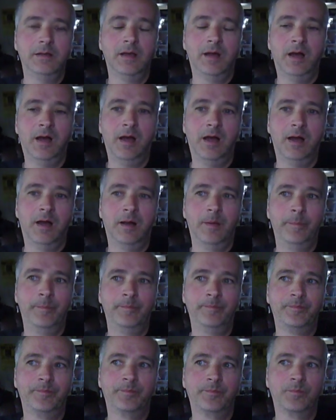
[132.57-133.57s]

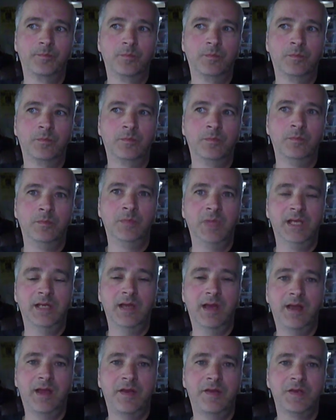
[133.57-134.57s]
Um,
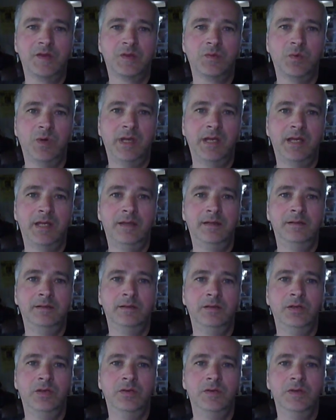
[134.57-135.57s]
because
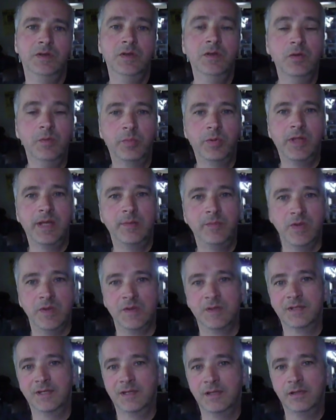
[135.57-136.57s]
when you do play
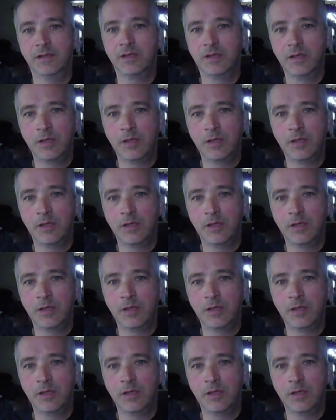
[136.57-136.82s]
music,